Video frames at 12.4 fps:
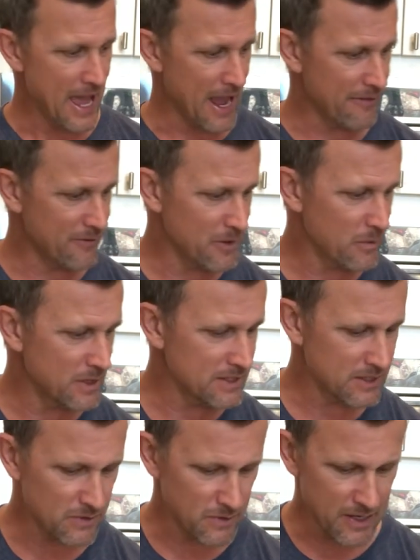Every
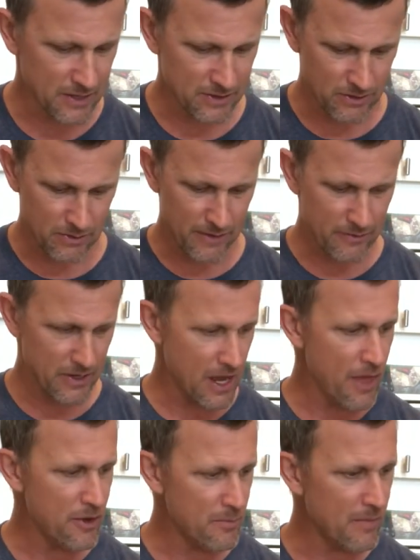once in a while, so every
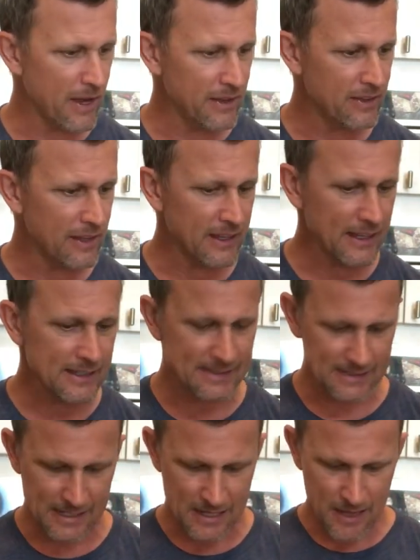other month, I
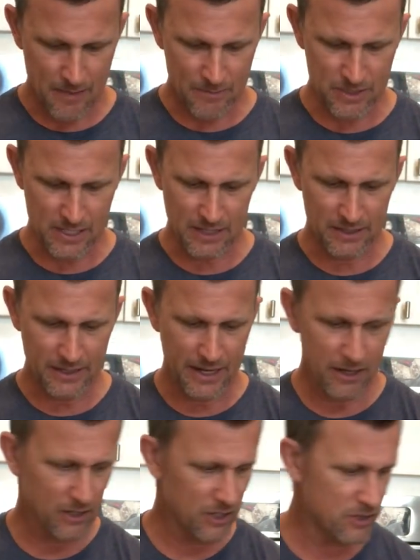guess, Michelle and
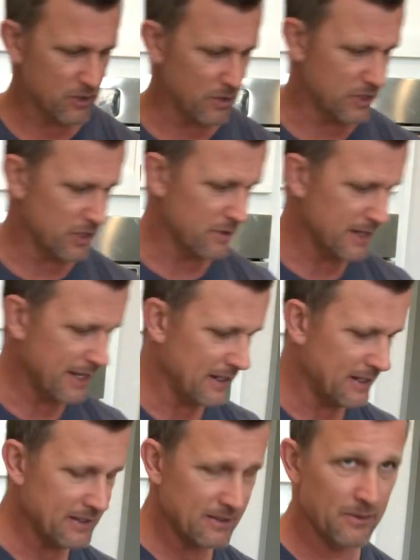I are going to do a 2-day cleanse.